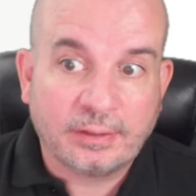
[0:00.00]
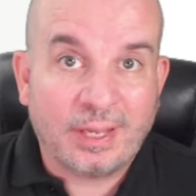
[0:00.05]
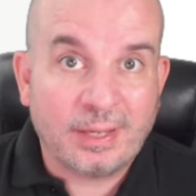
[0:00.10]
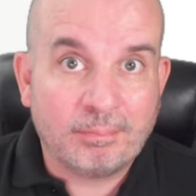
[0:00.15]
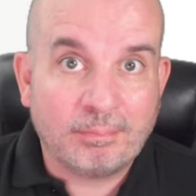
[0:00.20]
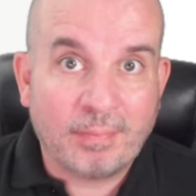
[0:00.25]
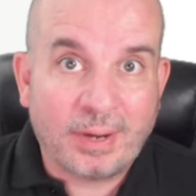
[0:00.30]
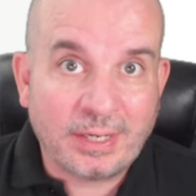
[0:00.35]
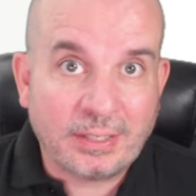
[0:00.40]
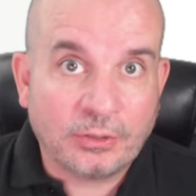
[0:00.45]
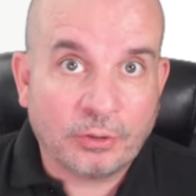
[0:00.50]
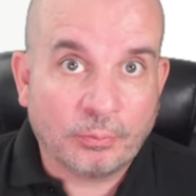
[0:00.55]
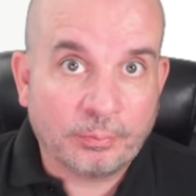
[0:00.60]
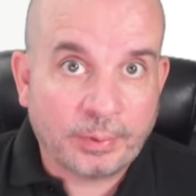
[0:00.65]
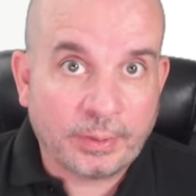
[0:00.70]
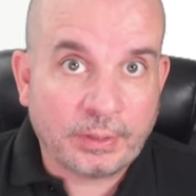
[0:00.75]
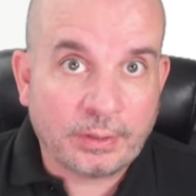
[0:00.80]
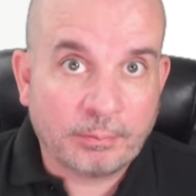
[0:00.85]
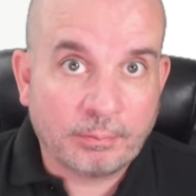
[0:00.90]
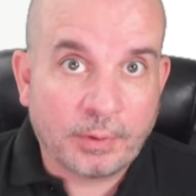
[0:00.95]
It may not
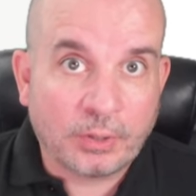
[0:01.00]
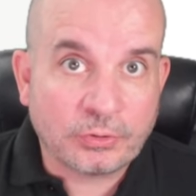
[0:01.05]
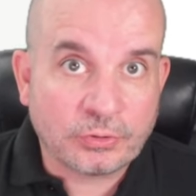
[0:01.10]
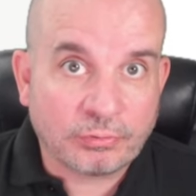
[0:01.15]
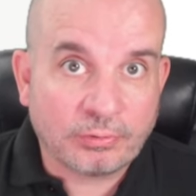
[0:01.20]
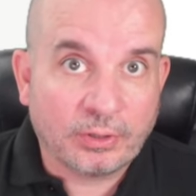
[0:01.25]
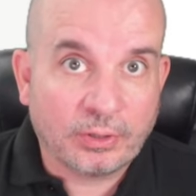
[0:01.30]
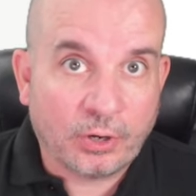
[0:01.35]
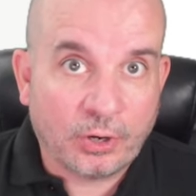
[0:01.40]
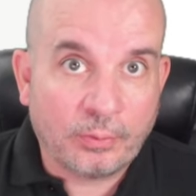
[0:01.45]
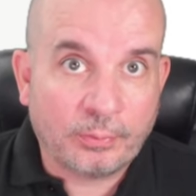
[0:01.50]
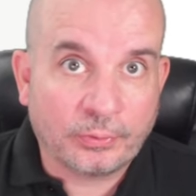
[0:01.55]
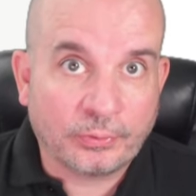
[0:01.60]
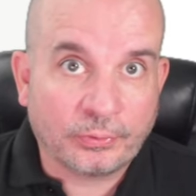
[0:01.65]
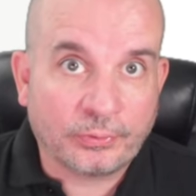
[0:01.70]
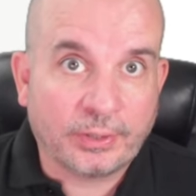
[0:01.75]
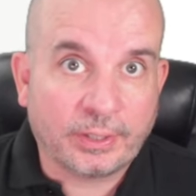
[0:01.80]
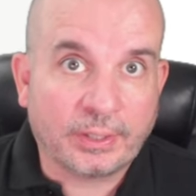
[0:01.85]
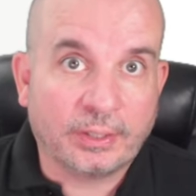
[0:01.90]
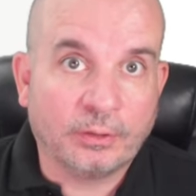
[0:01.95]
be the most reliable
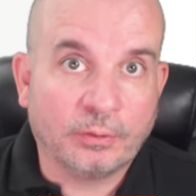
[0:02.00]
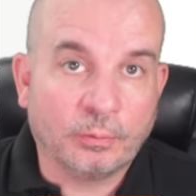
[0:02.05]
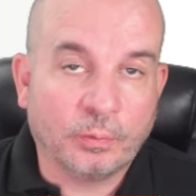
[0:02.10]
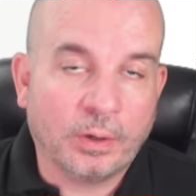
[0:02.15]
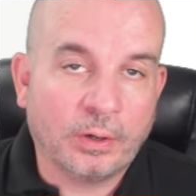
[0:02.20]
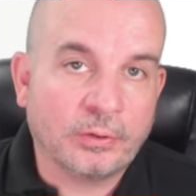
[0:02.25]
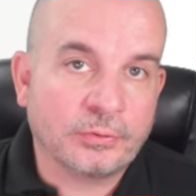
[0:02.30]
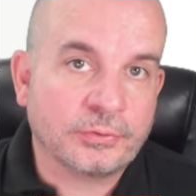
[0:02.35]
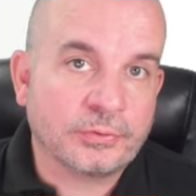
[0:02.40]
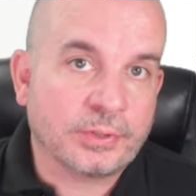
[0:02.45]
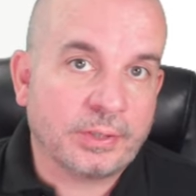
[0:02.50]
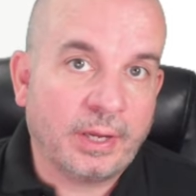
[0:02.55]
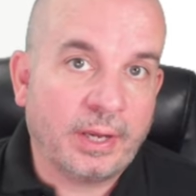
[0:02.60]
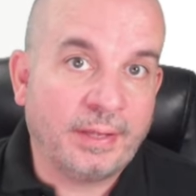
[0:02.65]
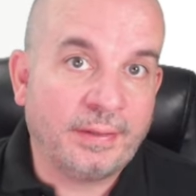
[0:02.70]
thing in the world,